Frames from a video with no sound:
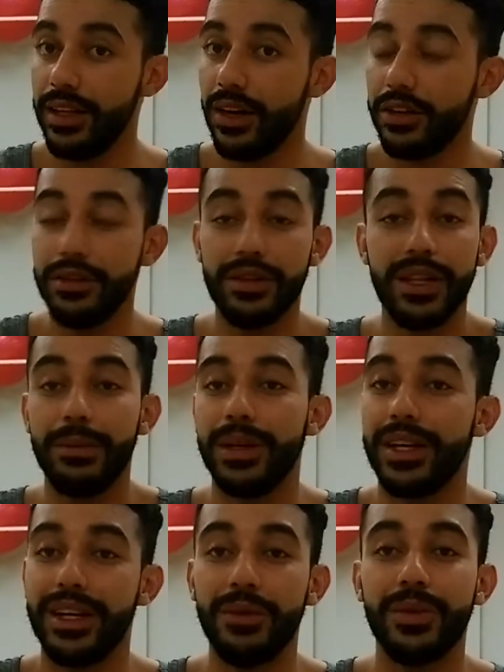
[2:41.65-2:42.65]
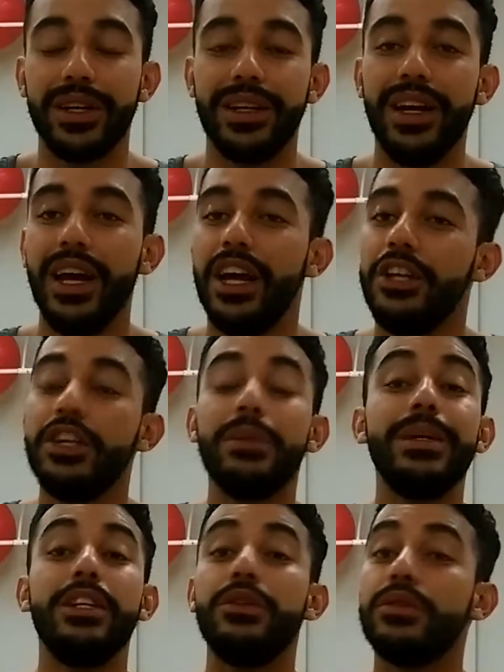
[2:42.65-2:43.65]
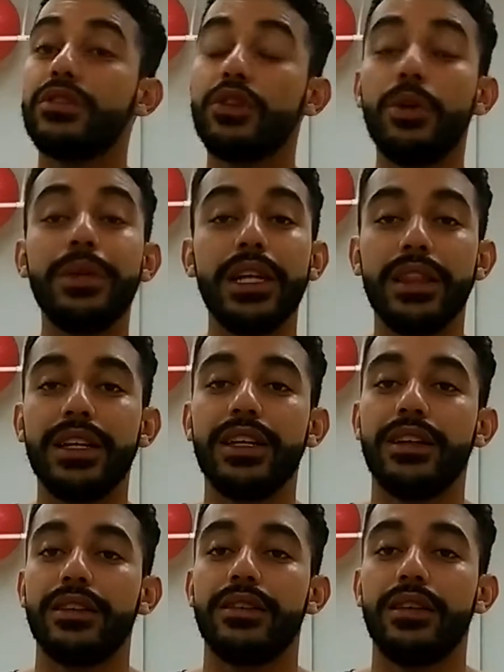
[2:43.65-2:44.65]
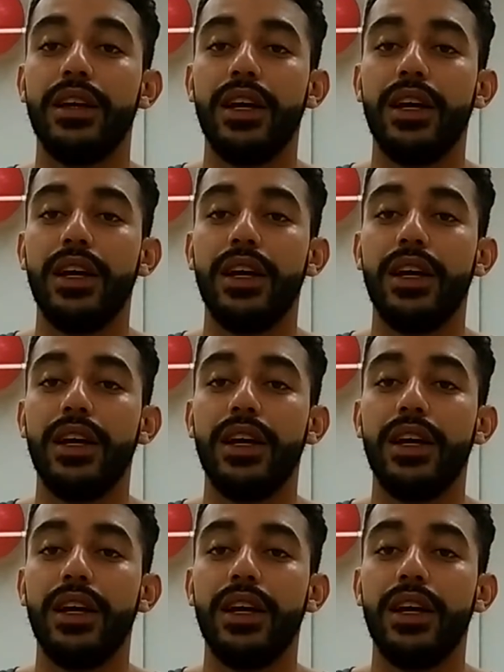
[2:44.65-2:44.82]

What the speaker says: Are you sleeping in when you could be doing so many things?